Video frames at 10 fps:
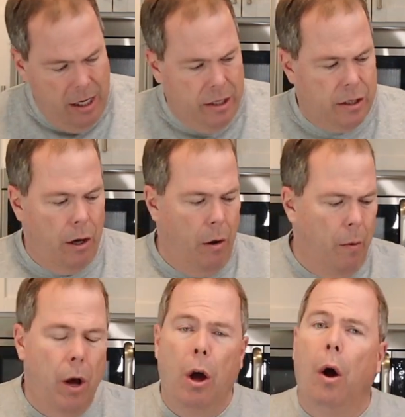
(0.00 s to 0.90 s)

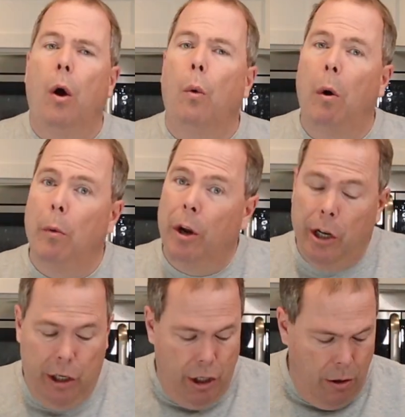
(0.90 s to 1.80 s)
So what we're
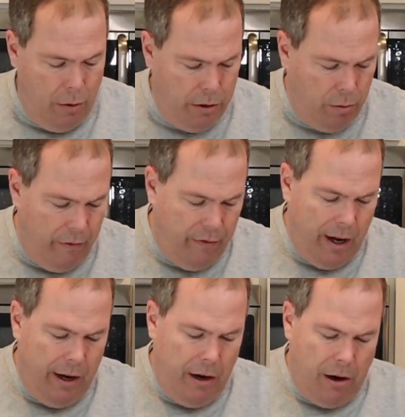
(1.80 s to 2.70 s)
going to do is we've
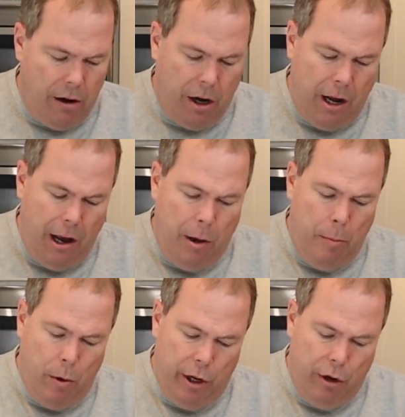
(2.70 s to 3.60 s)
got our
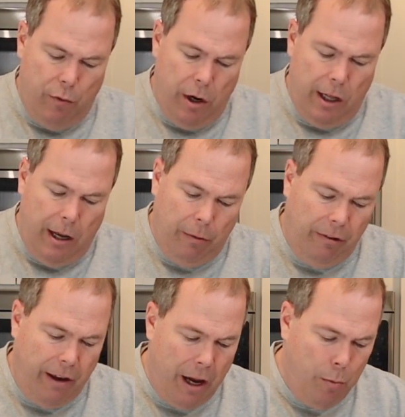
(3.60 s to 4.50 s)
Cowboy Grill
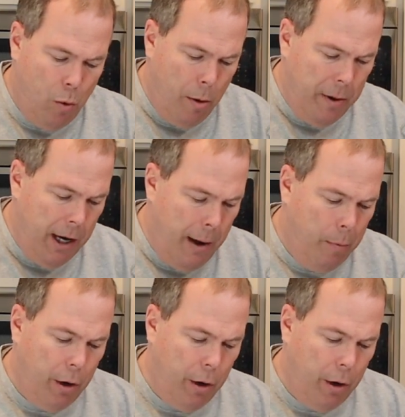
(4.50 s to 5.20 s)
outside warming up.